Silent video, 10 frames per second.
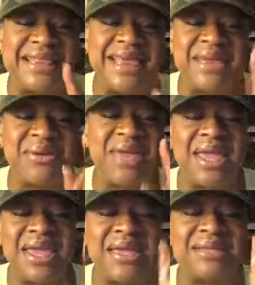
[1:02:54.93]
there
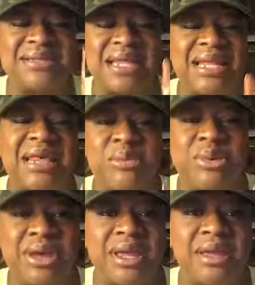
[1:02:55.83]
is
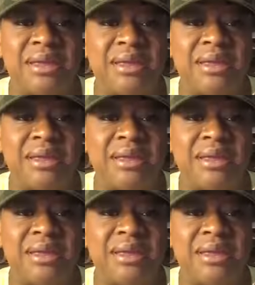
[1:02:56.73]
liberty